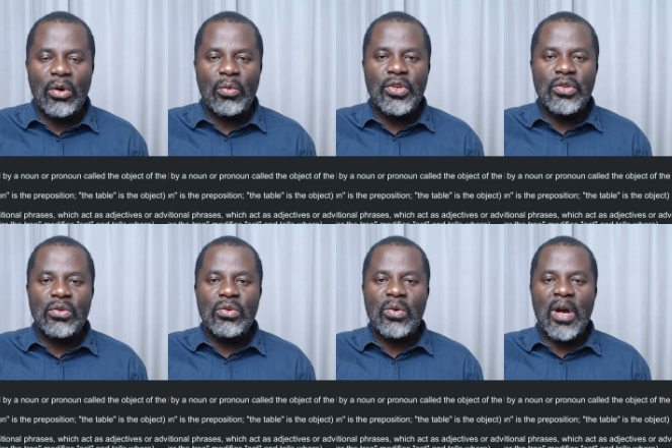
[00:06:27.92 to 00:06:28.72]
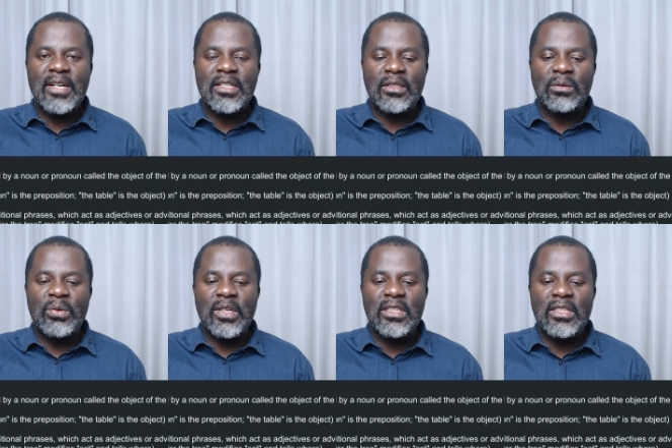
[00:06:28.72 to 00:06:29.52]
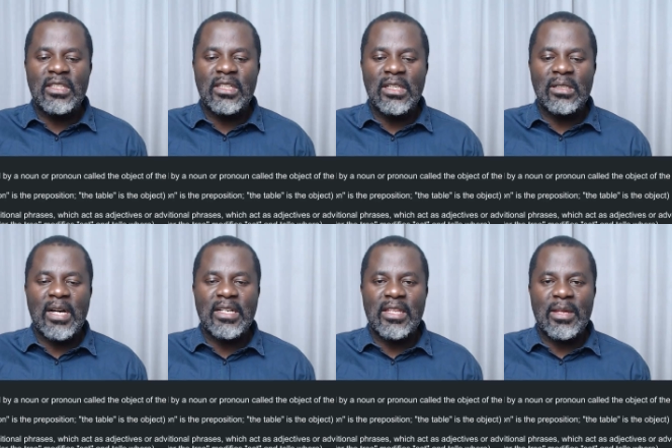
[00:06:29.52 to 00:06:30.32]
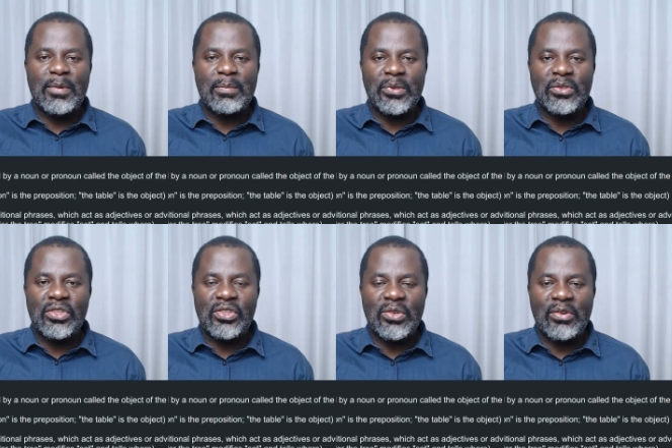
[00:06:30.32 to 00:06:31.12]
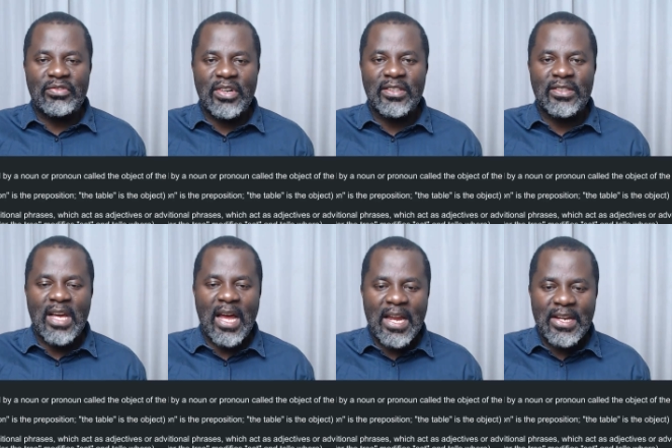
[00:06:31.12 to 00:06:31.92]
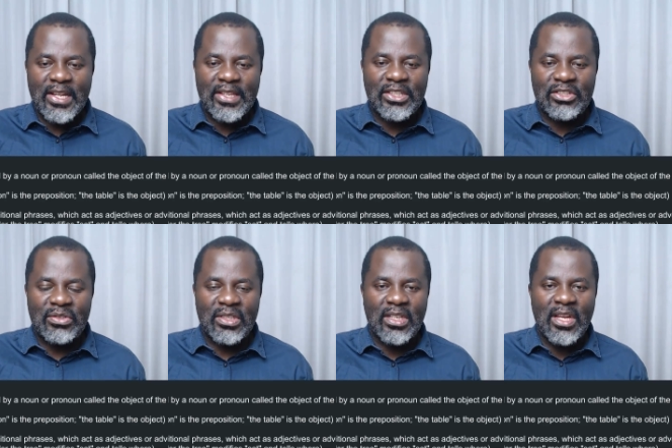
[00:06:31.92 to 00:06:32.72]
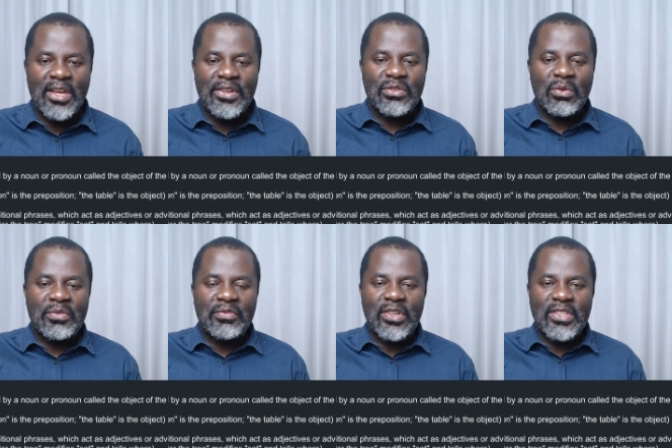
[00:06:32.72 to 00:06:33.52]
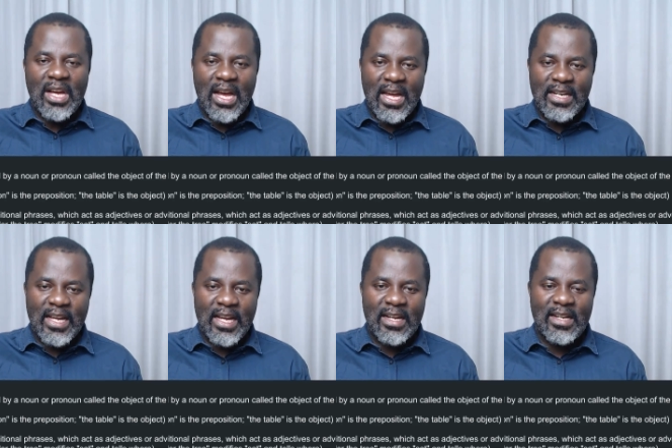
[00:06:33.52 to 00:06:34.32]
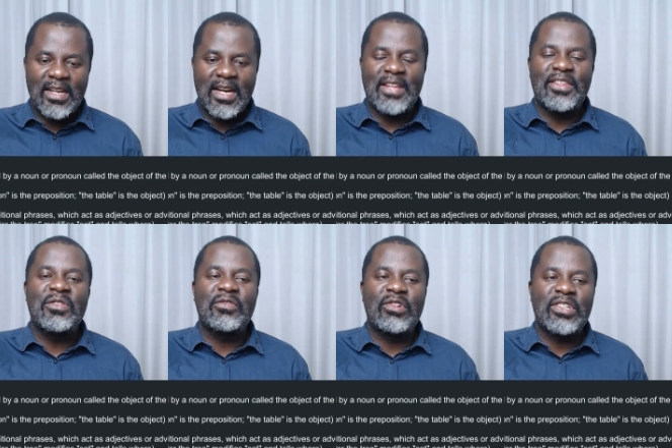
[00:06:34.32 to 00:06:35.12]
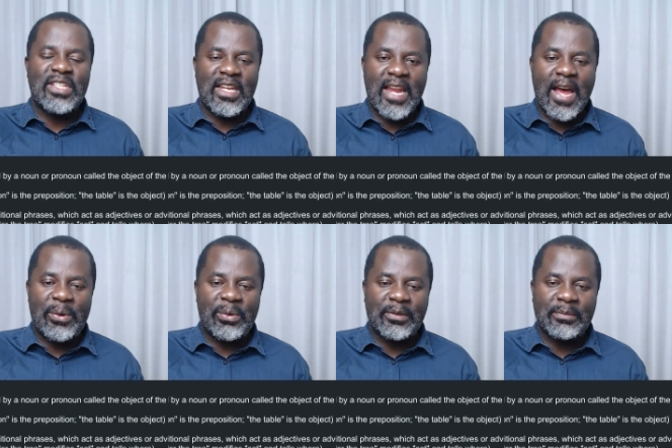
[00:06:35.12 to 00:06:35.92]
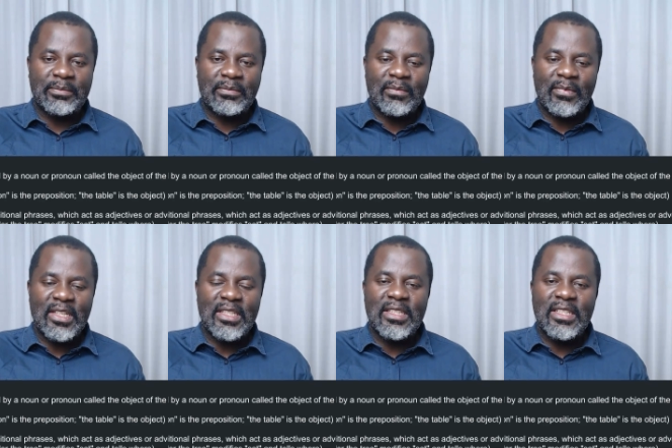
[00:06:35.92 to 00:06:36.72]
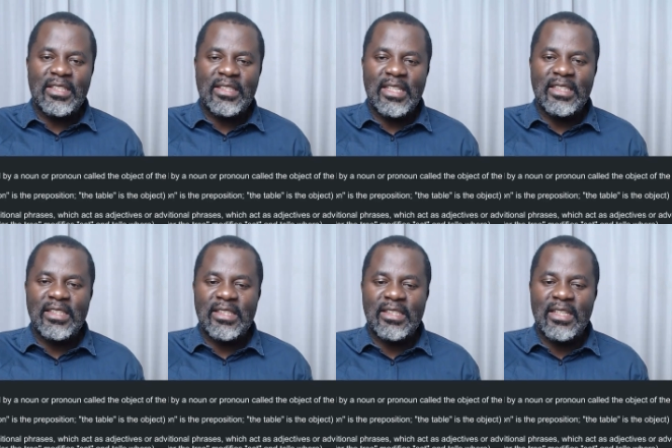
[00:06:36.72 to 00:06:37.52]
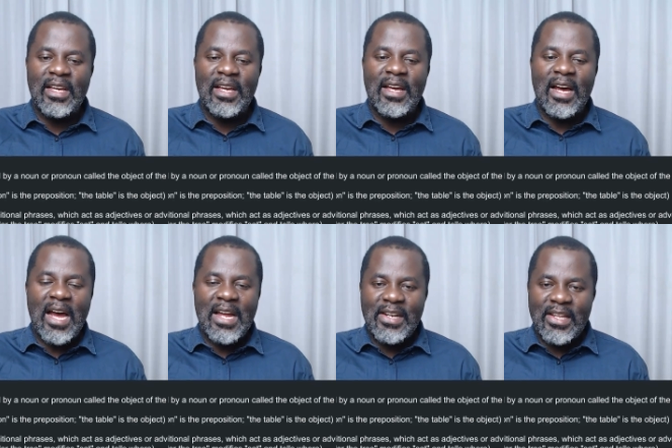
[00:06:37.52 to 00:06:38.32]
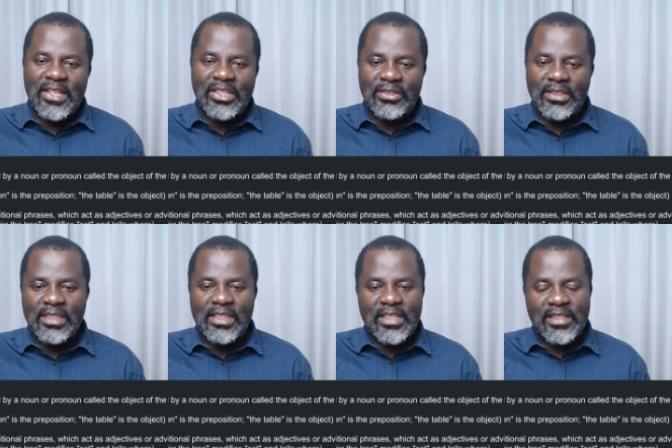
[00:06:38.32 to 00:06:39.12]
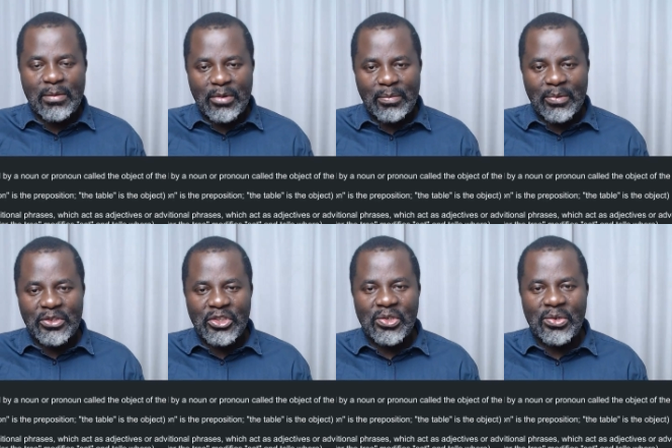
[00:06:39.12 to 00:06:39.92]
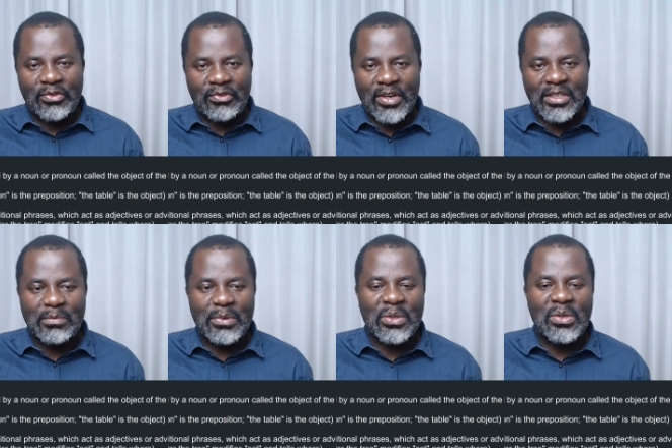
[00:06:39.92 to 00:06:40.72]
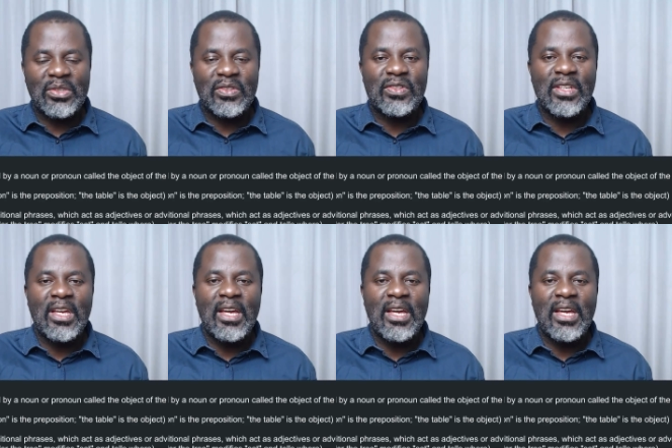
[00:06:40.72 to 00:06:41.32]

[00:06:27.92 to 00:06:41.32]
When you look at the word, at the prepositional phrase, under the tree, so we've got under and then we've got a noun. In this sense, under the tree is a prepositional phrase because